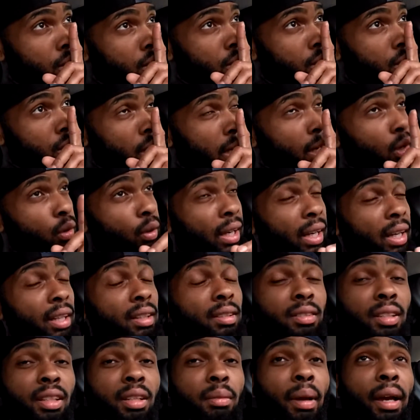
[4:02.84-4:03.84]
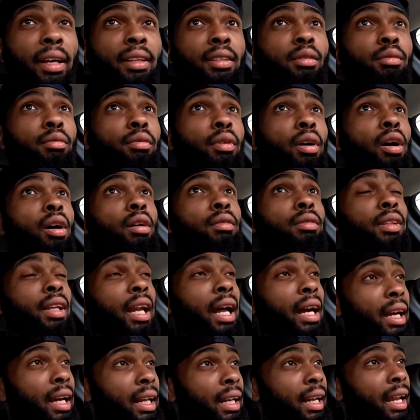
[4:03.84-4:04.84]
he'll get his teammates involved, and
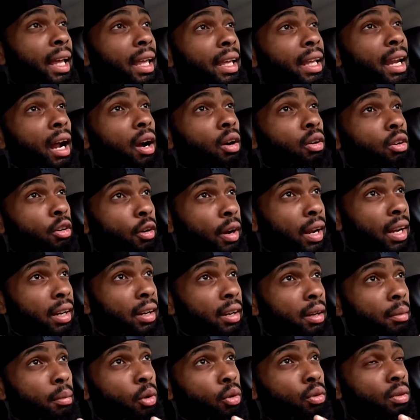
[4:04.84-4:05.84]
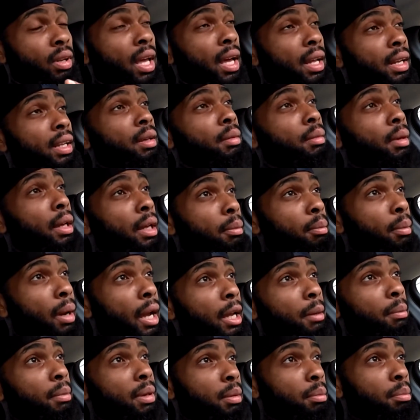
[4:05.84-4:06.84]
I'll credit him on that. He may
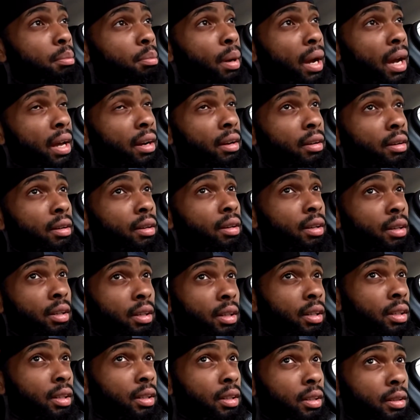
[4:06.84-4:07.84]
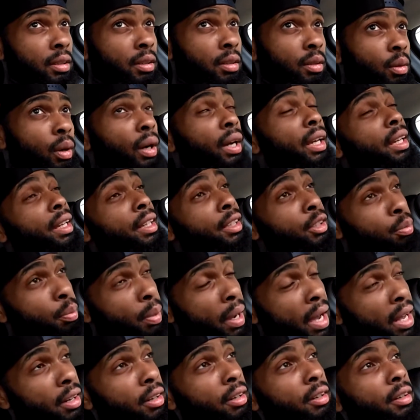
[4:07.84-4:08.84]
be better, but he is
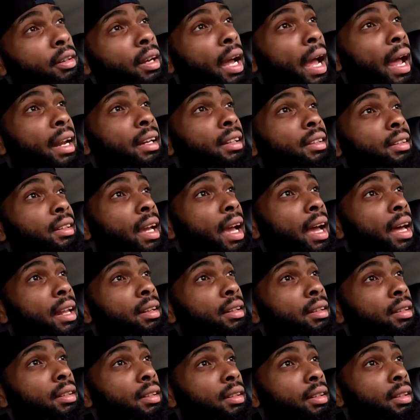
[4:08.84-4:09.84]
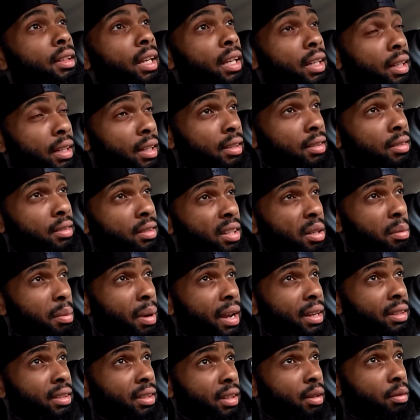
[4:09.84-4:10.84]
better at getting his
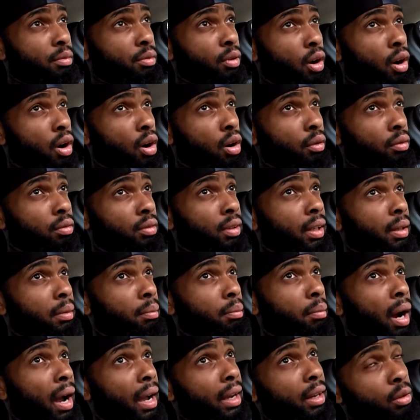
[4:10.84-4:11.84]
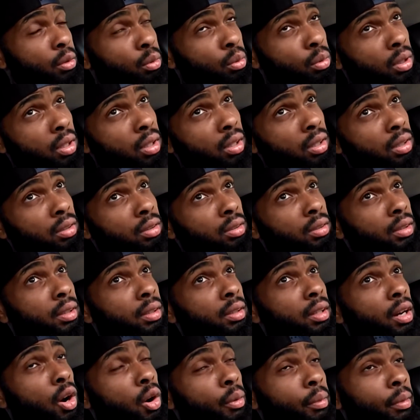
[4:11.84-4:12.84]
teammates involved than Michael was, than
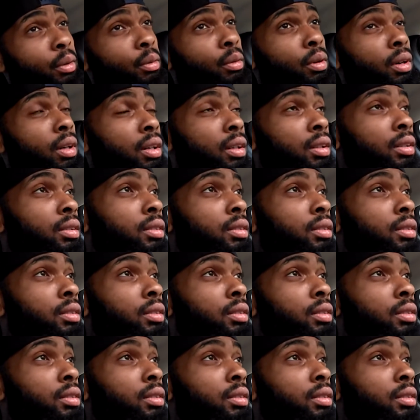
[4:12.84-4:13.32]
Kobe was.